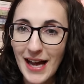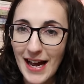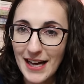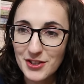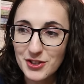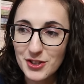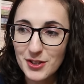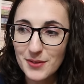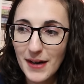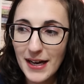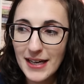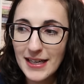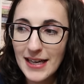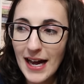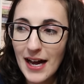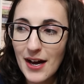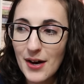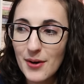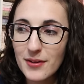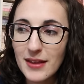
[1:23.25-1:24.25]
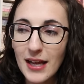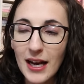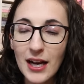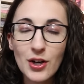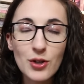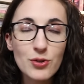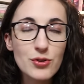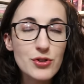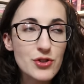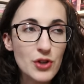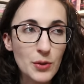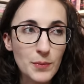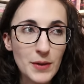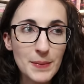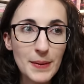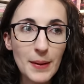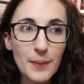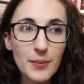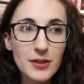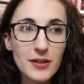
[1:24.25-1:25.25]
Asher right now that I know so many
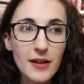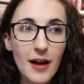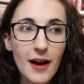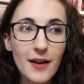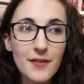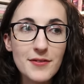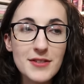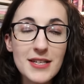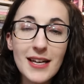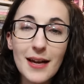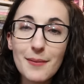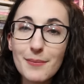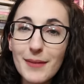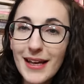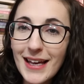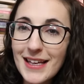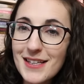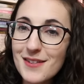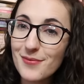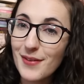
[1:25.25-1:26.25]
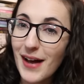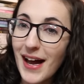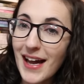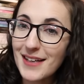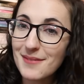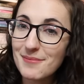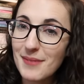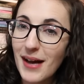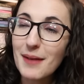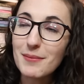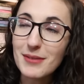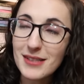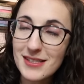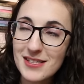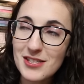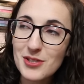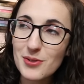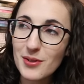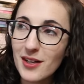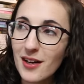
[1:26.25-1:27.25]
people loved and I'm like, it's fine. I'm
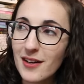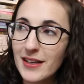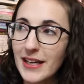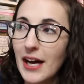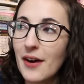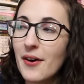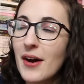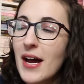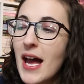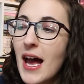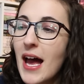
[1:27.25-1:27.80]
listening to an audio.